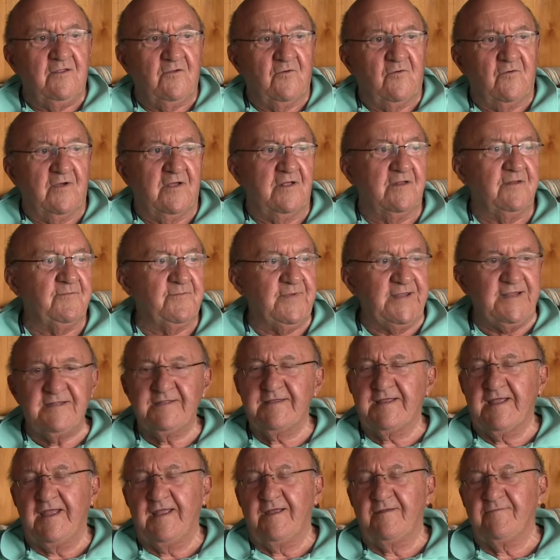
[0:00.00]
Well, in the
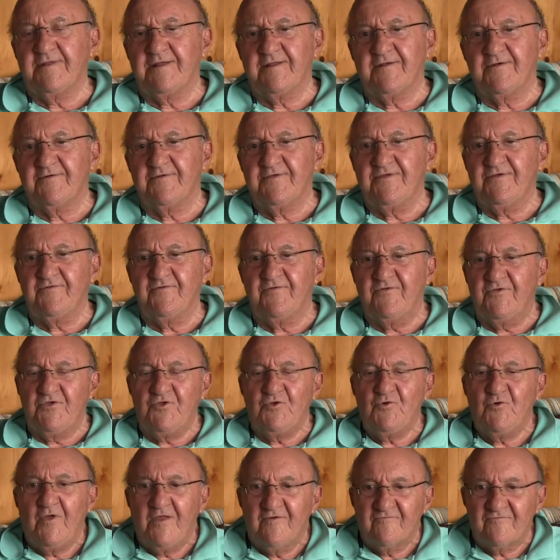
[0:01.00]
meantime, you know, you,
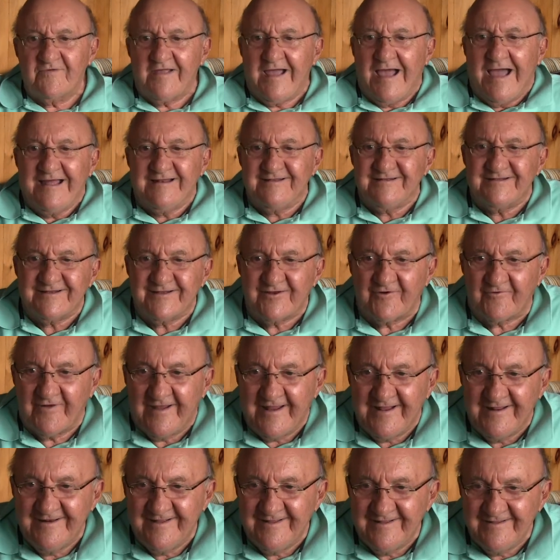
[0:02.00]
you have gotten
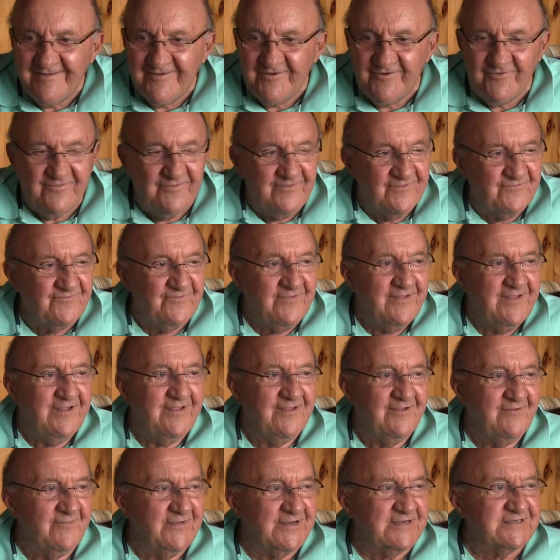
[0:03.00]
grain and you have
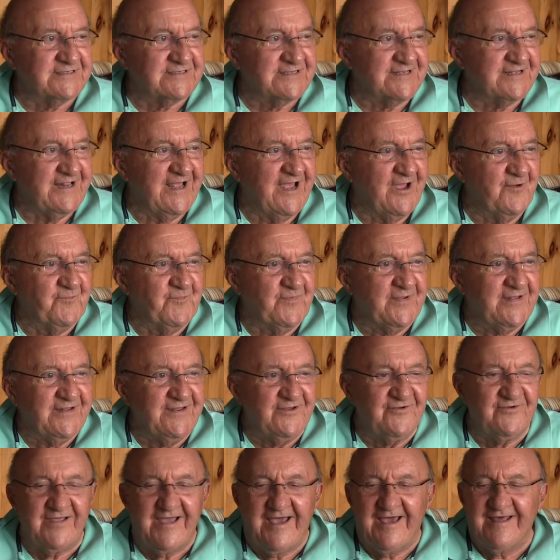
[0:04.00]
mixed it up and
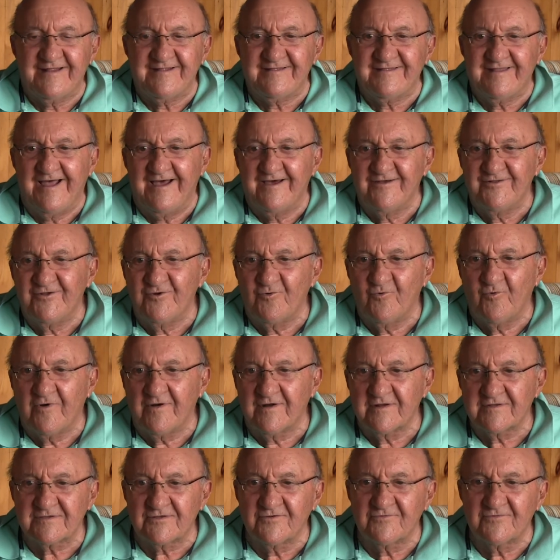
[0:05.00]
you got it down to
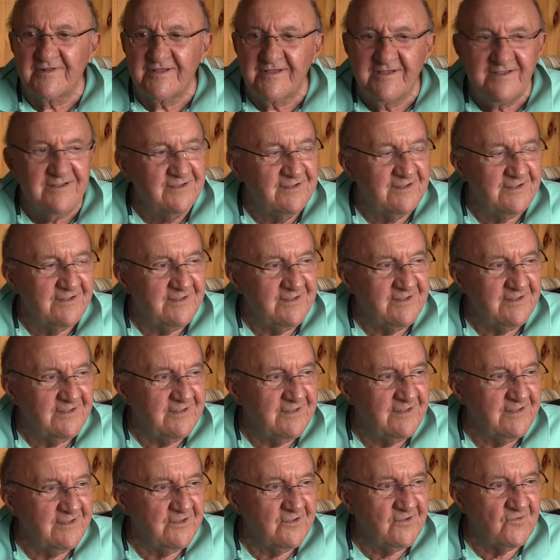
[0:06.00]
where it's only
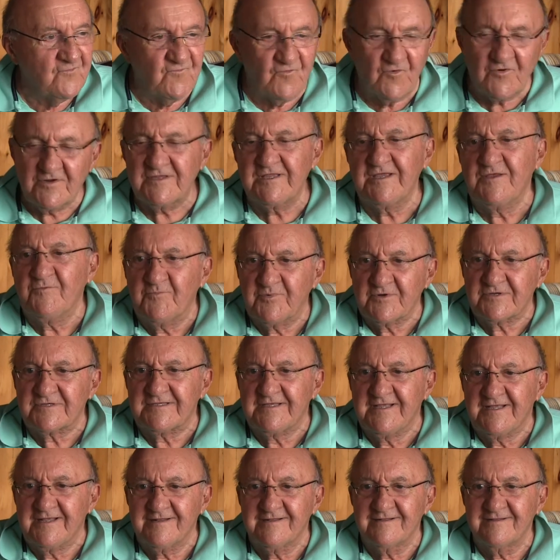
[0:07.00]

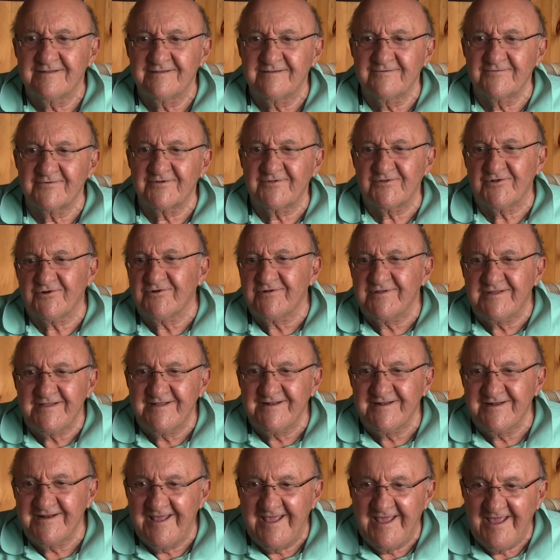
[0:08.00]
14% or
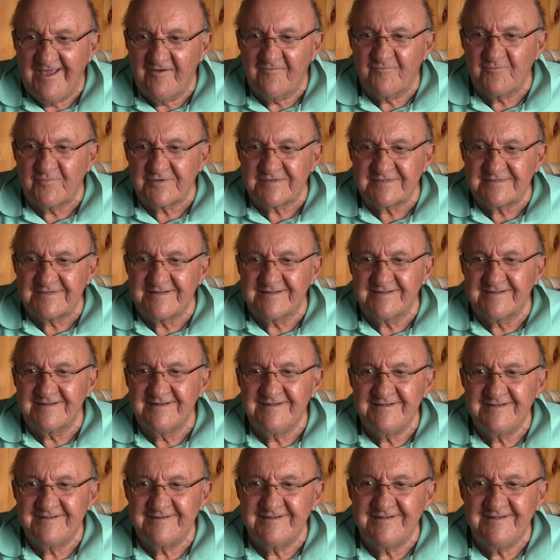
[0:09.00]
13.5%.
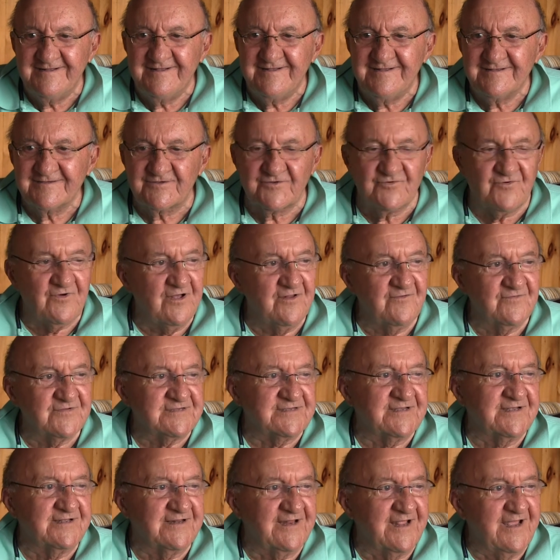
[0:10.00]
So all of a
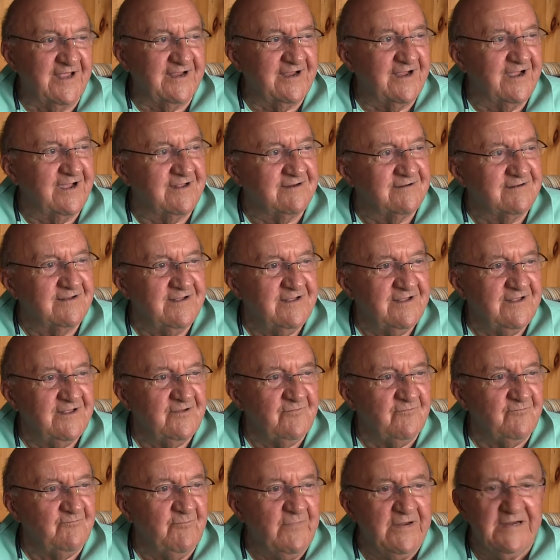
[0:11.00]
sudden I got
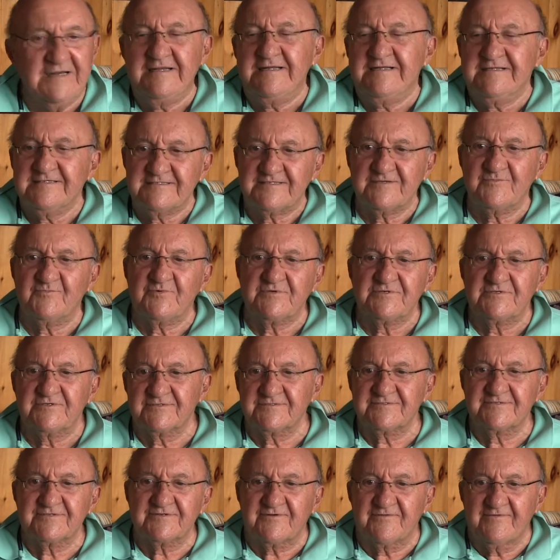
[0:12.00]
millions of
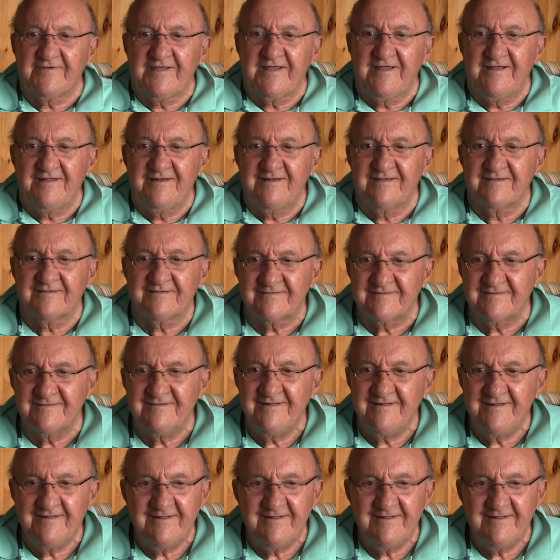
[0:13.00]
bushels of grain that's